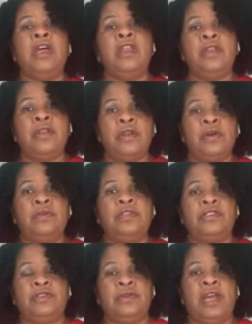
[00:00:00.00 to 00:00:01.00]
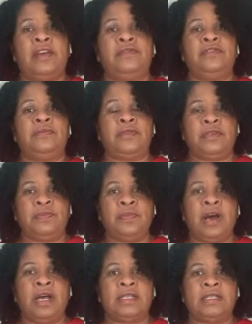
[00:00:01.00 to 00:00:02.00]
Know that you have to be
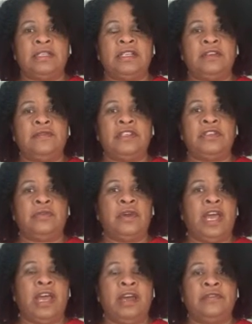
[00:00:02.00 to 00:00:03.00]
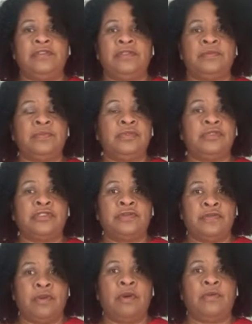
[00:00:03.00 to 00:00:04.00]
positive and you have to push
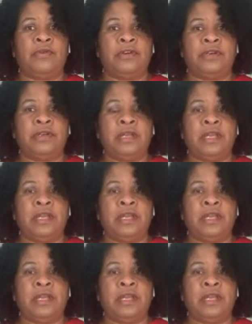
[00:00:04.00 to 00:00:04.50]
forward